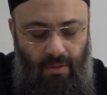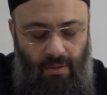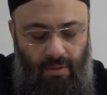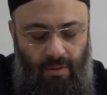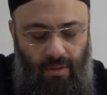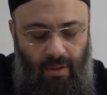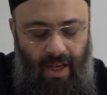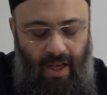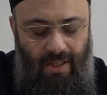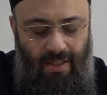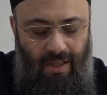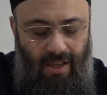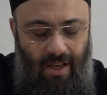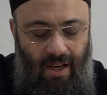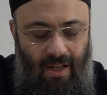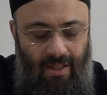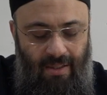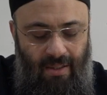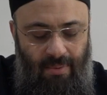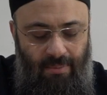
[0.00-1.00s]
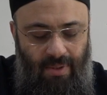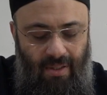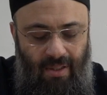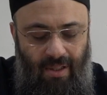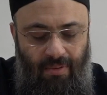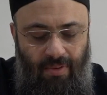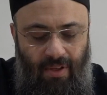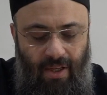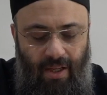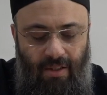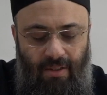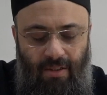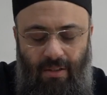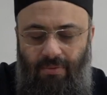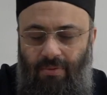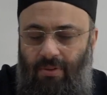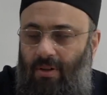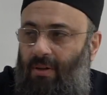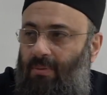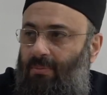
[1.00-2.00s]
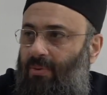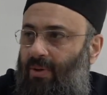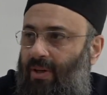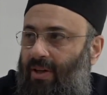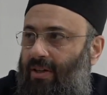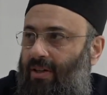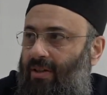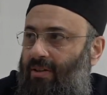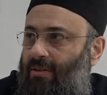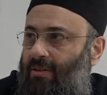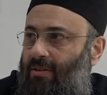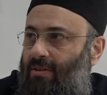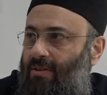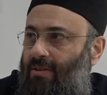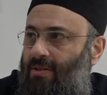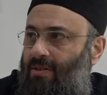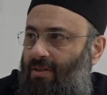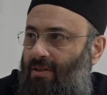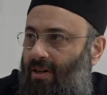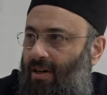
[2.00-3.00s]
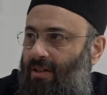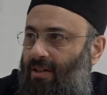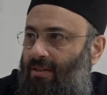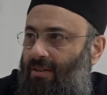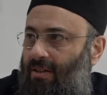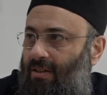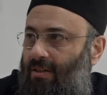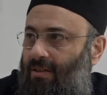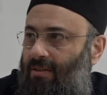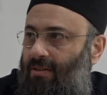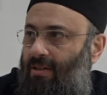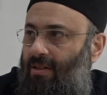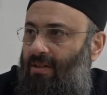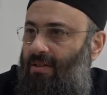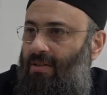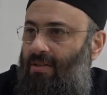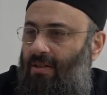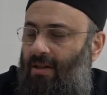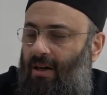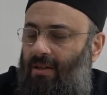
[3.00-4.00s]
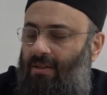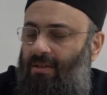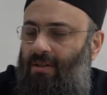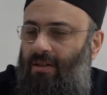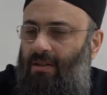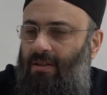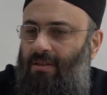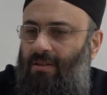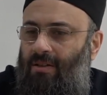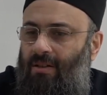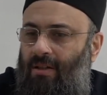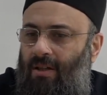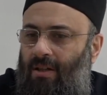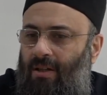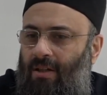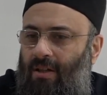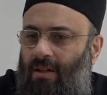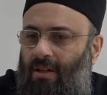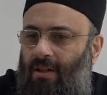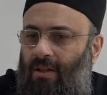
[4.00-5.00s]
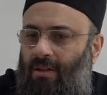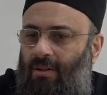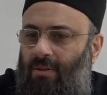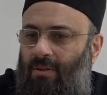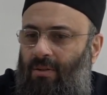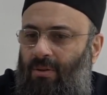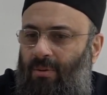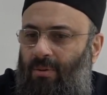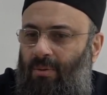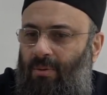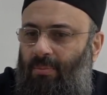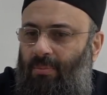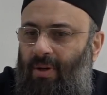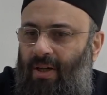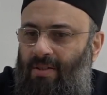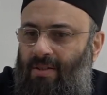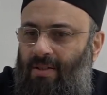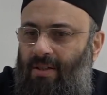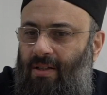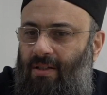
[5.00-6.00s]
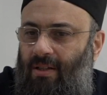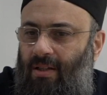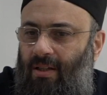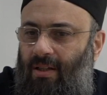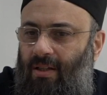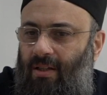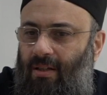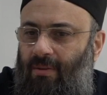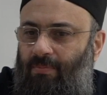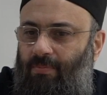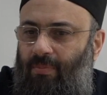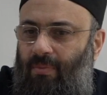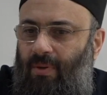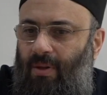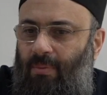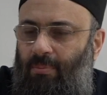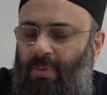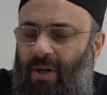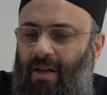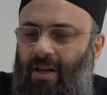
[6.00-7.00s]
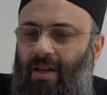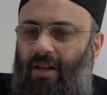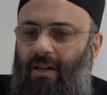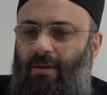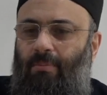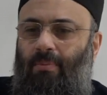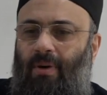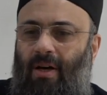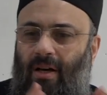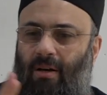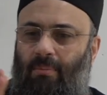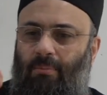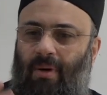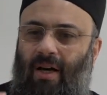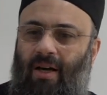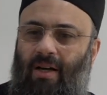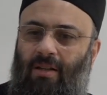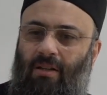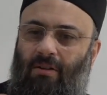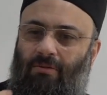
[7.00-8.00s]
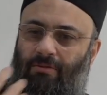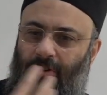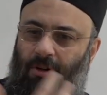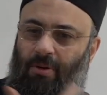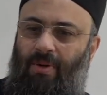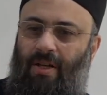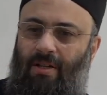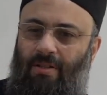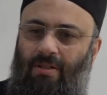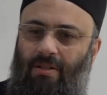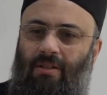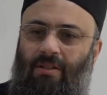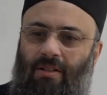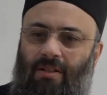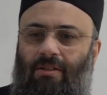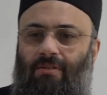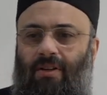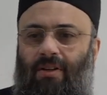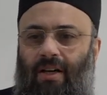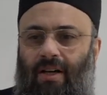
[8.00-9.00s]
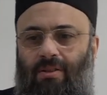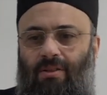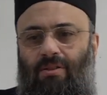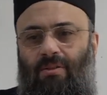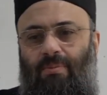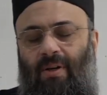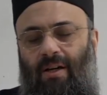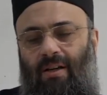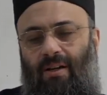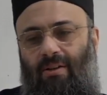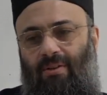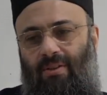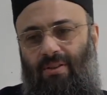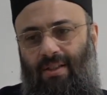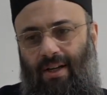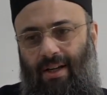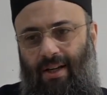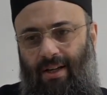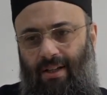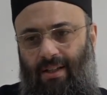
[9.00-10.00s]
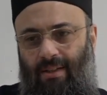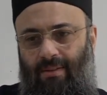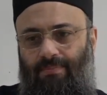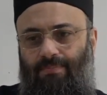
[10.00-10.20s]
as a concept, deviated from where it started. It started to basically bring it back the focus on the divine, subhanahu wa ta'ala.